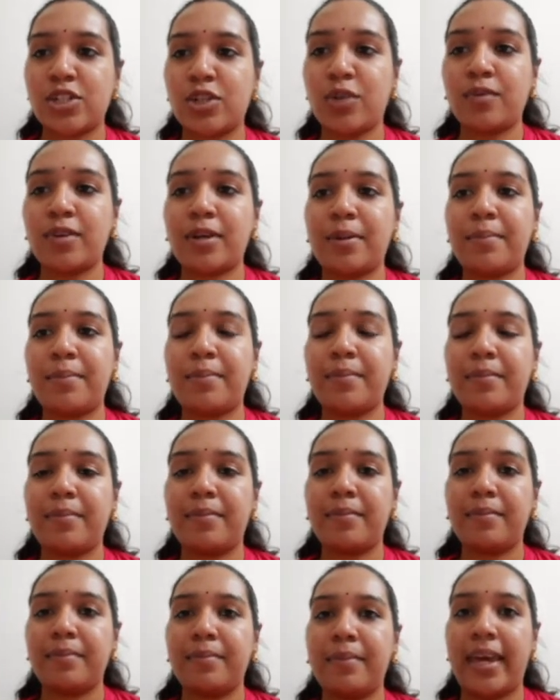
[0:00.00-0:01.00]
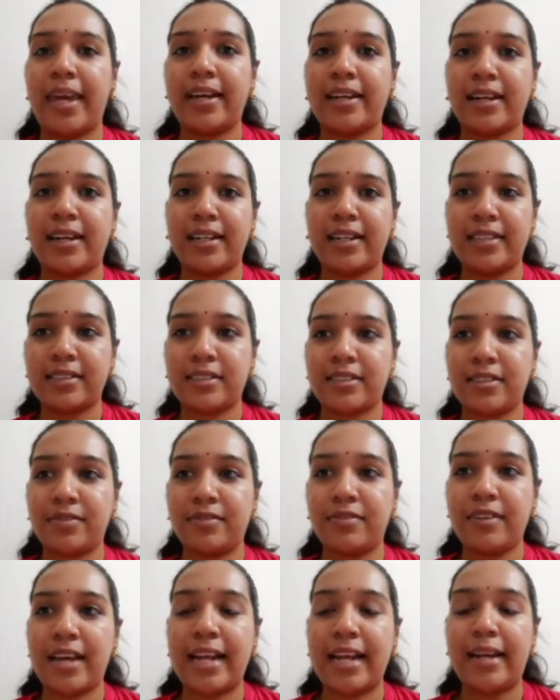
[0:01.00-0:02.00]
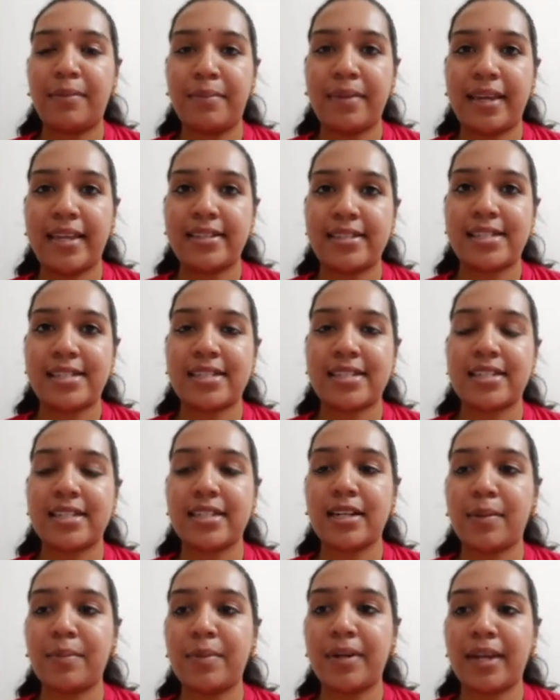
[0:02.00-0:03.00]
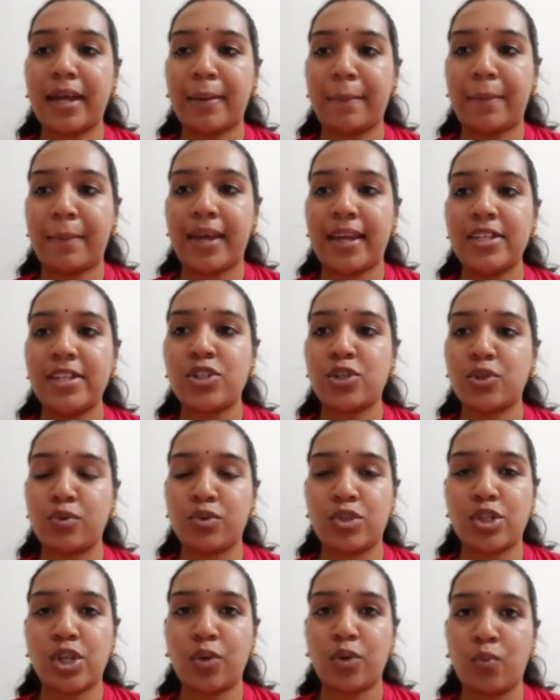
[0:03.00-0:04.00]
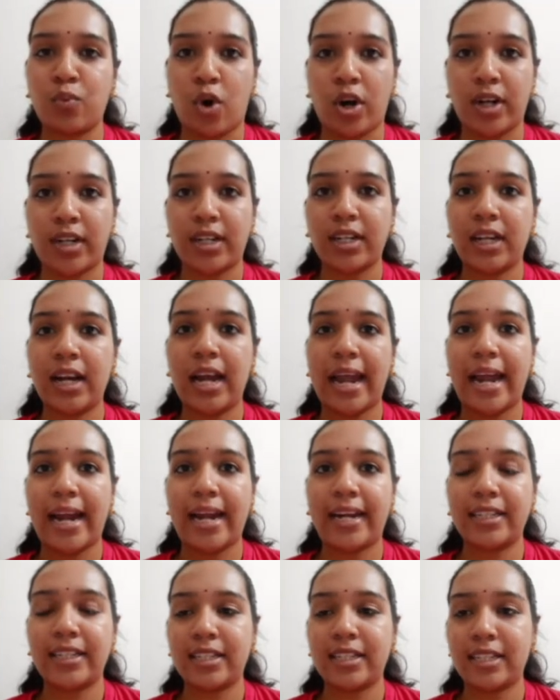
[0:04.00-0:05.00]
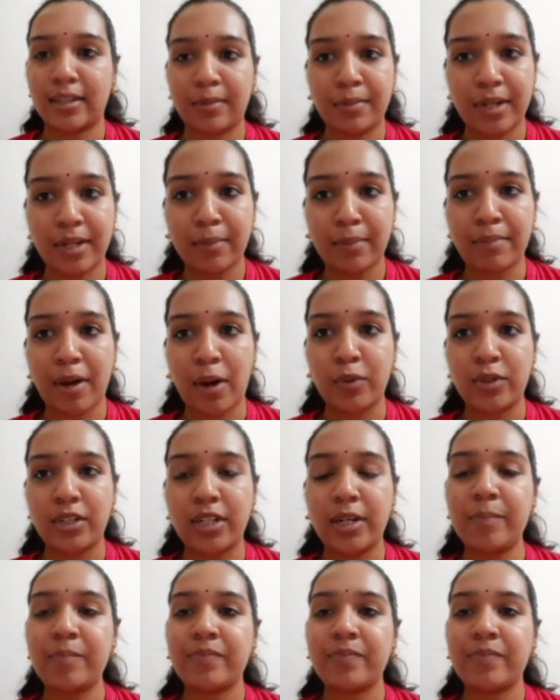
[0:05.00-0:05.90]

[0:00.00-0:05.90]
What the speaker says: you will make a well mixed turmeric paste using water and the turmeric powder.